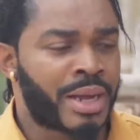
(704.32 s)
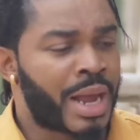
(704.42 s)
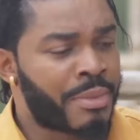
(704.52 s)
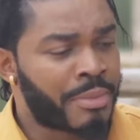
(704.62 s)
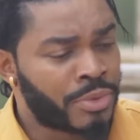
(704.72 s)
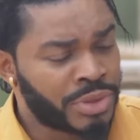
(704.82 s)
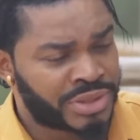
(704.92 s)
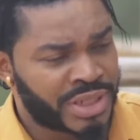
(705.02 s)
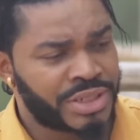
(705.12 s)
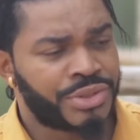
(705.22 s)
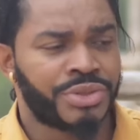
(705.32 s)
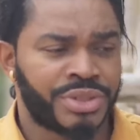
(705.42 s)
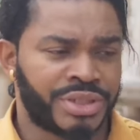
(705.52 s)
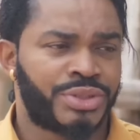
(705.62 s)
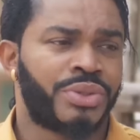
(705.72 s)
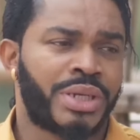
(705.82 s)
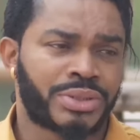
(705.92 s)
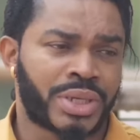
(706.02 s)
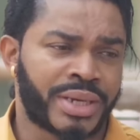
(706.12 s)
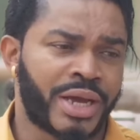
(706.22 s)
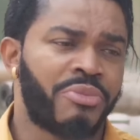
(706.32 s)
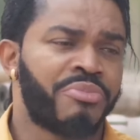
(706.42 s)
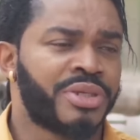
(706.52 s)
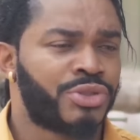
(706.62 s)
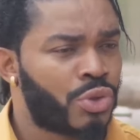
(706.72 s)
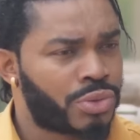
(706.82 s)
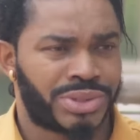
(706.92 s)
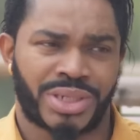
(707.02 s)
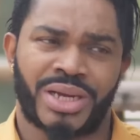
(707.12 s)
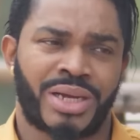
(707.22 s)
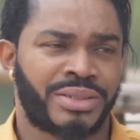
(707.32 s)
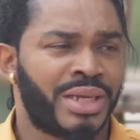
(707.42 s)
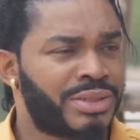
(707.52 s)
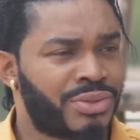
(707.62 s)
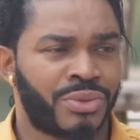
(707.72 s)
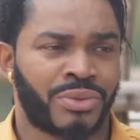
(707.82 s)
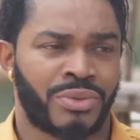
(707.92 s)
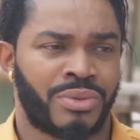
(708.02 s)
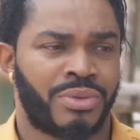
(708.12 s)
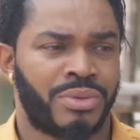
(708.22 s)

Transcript: I'm only telling you this so that you can help me talk to her. That's all.